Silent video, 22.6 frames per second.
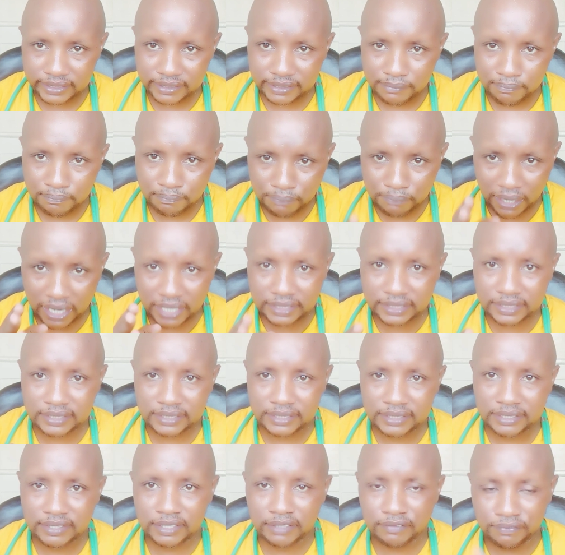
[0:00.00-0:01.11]
but
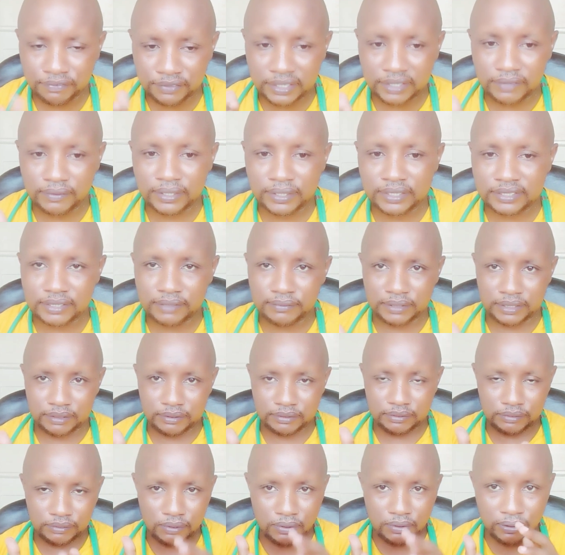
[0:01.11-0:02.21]
the frequency will
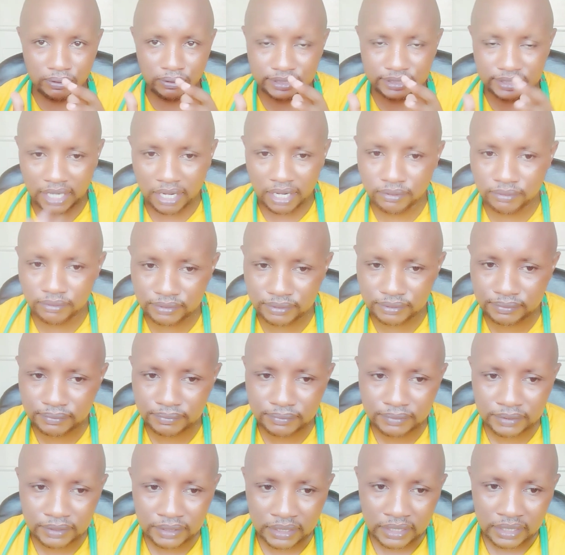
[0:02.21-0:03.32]
go down
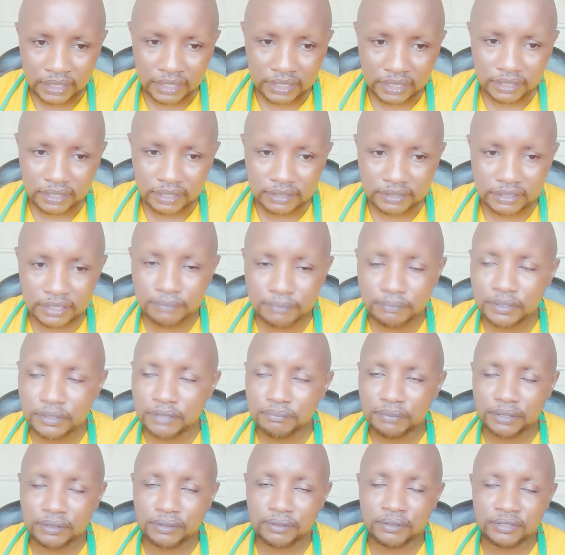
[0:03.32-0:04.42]
simply
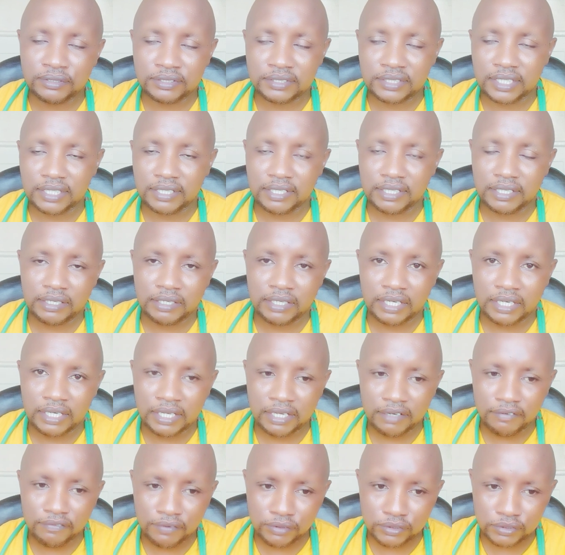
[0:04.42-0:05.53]
because the
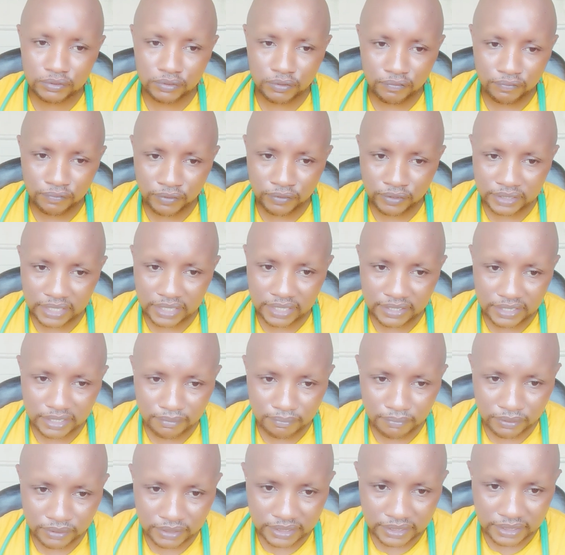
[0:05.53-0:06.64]
levels of water in the
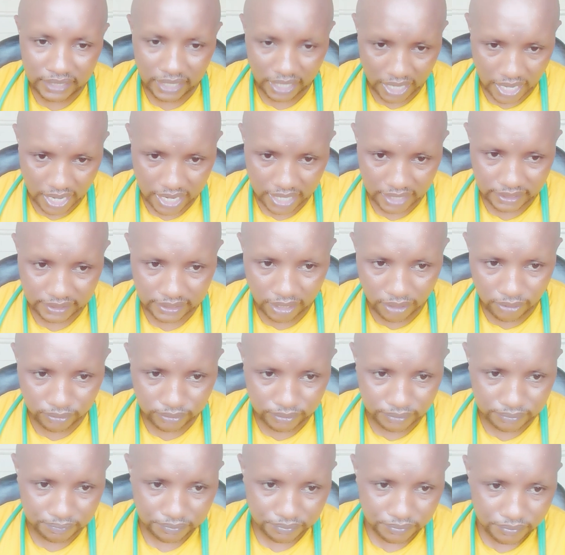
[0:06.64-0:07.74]
body are down.
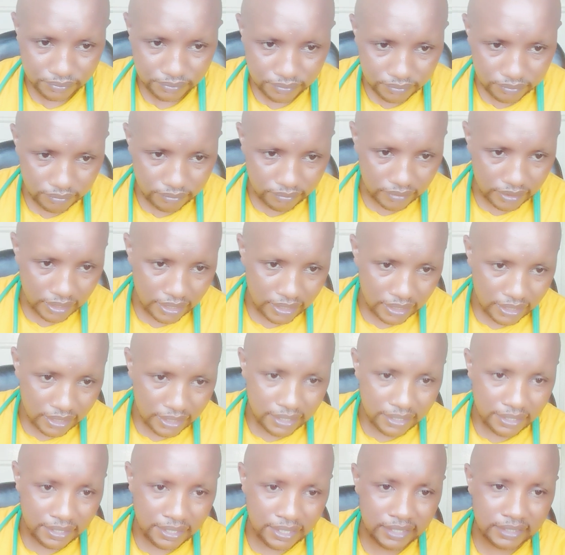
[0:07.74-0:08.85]

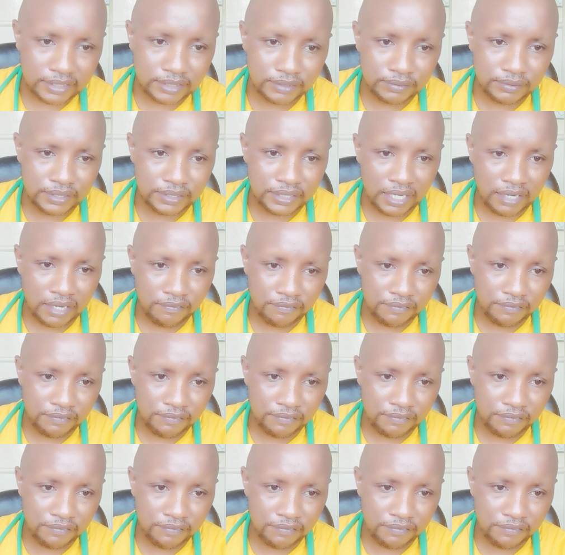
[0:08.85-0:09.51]
Next, we have